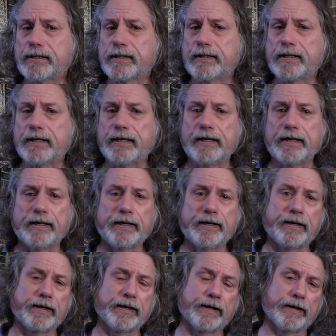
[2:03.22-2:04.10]

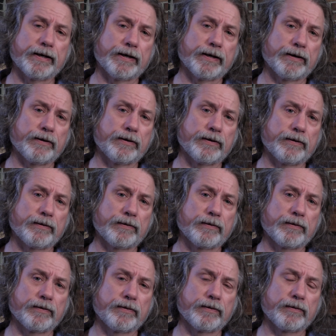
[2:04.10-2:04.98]
the
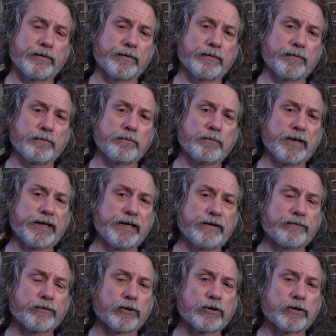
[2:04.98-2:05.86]

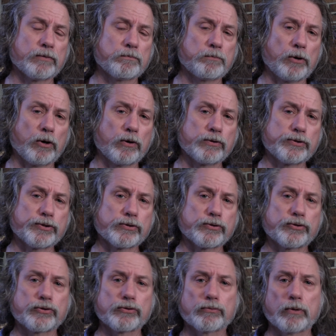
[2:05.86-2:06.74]
medieval
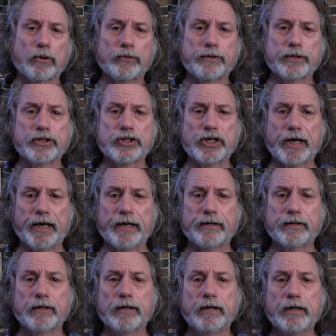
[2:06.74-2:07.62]
composers who wrote the
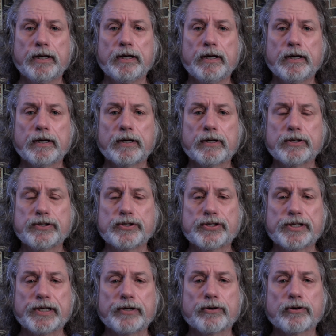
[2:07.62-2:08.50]
chant
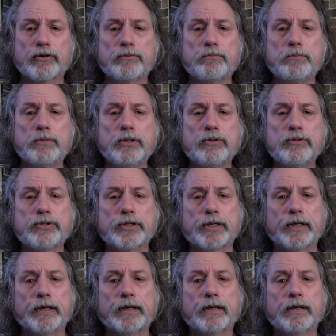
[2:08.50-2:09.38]
considered
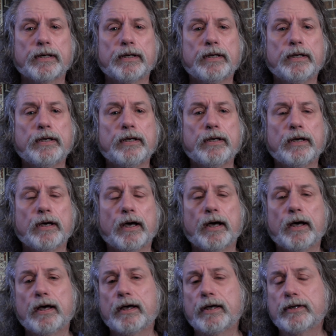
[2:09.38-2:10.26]
music
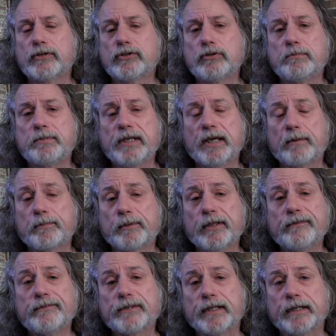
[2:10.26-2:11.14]
to be
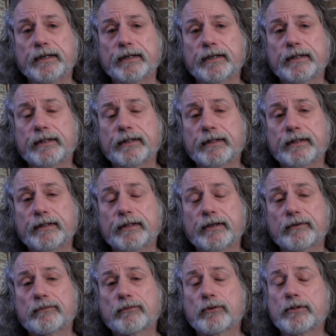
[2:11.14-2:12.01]
uplifting.
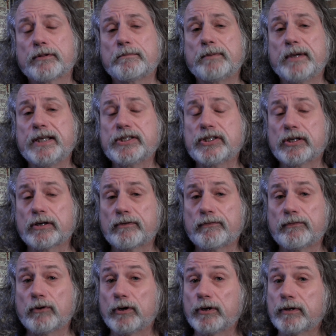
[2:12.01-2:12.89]
Therefore, the basic
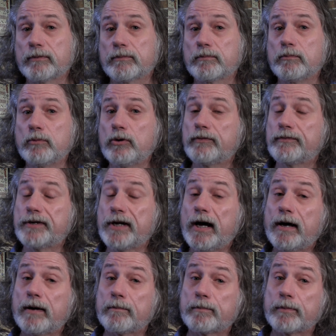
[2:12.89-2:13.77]
foot moved
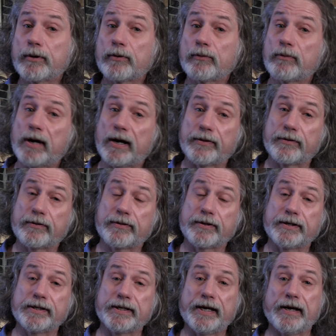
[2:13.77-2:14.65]
up rather
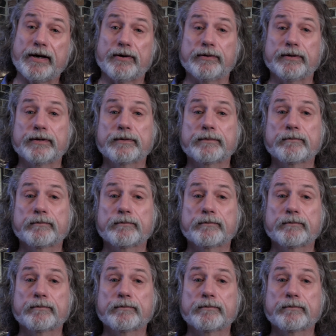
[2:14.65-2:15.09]
than down.